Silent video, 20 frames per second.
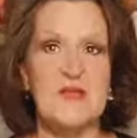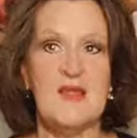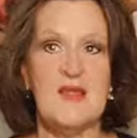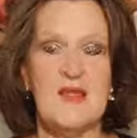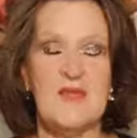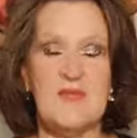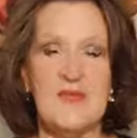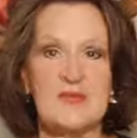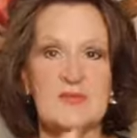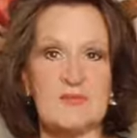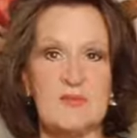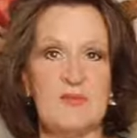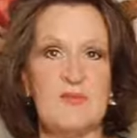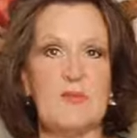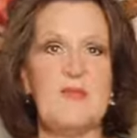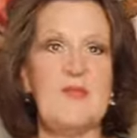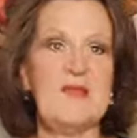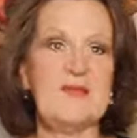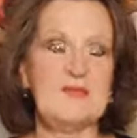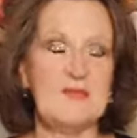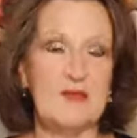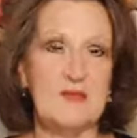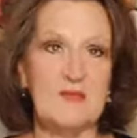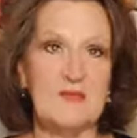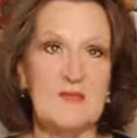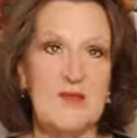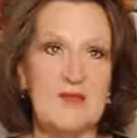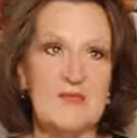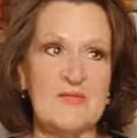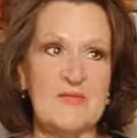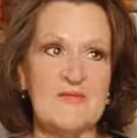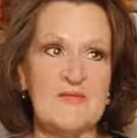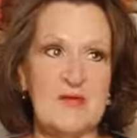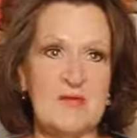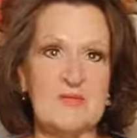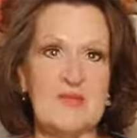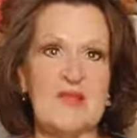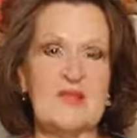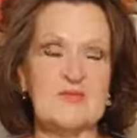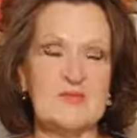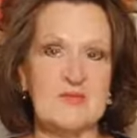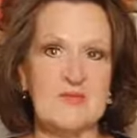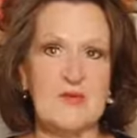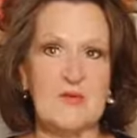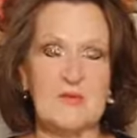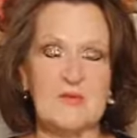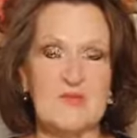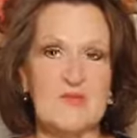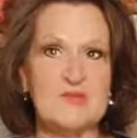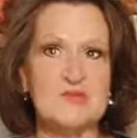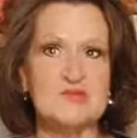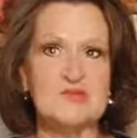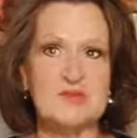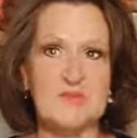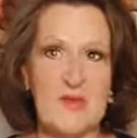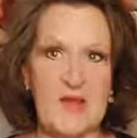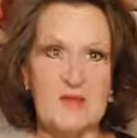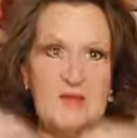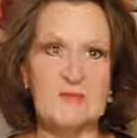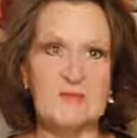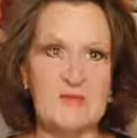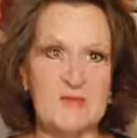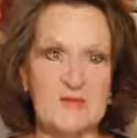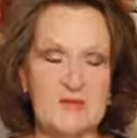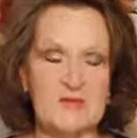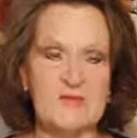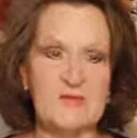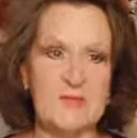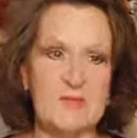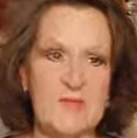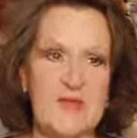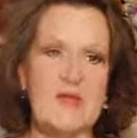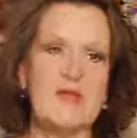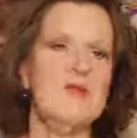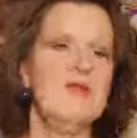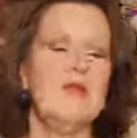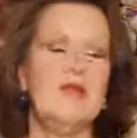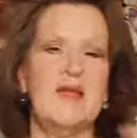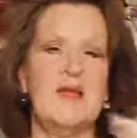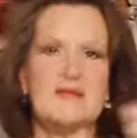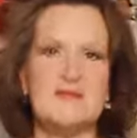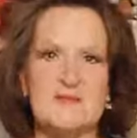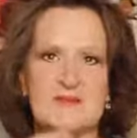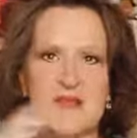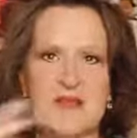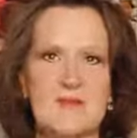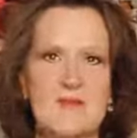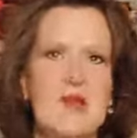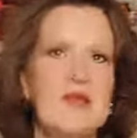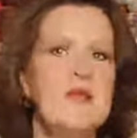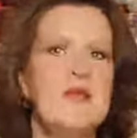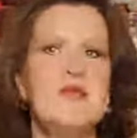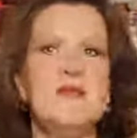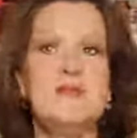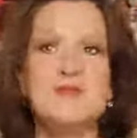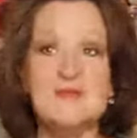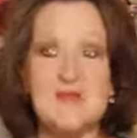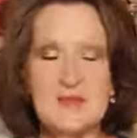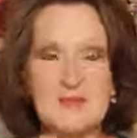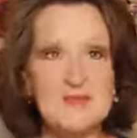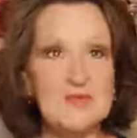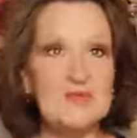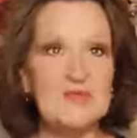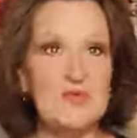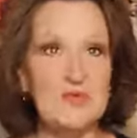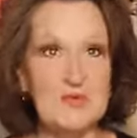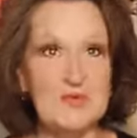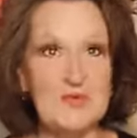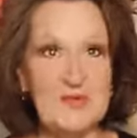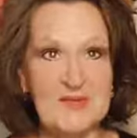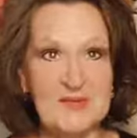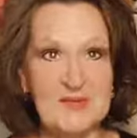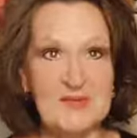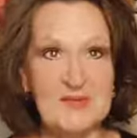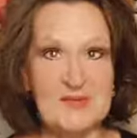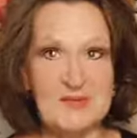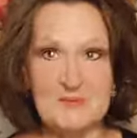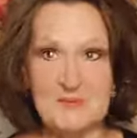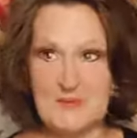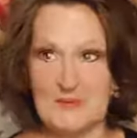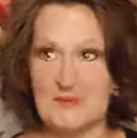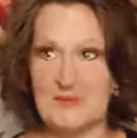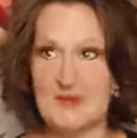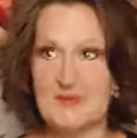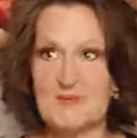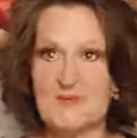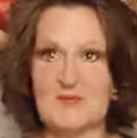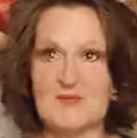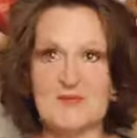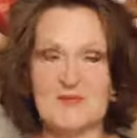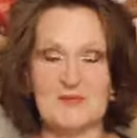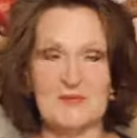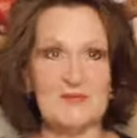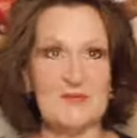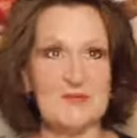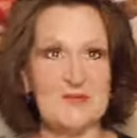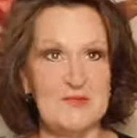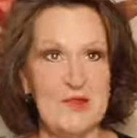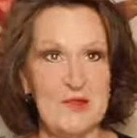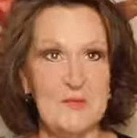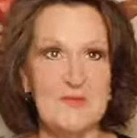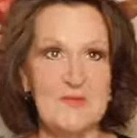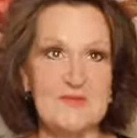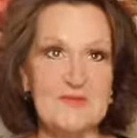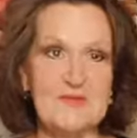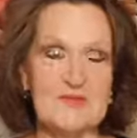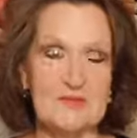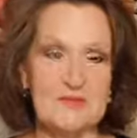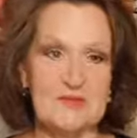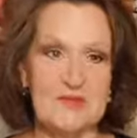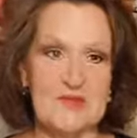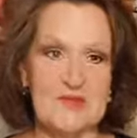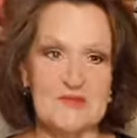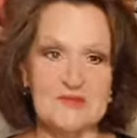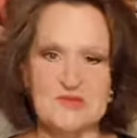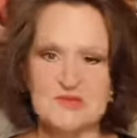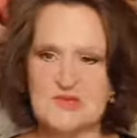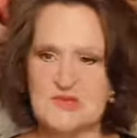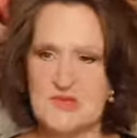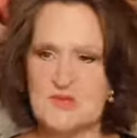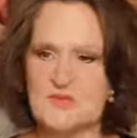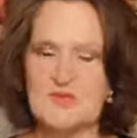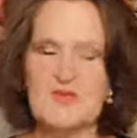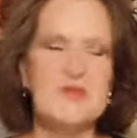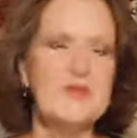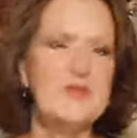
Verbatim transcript: and that's what we'll base our the foundation of our relationship on and build it from there etc same is true in building a business building our business relationships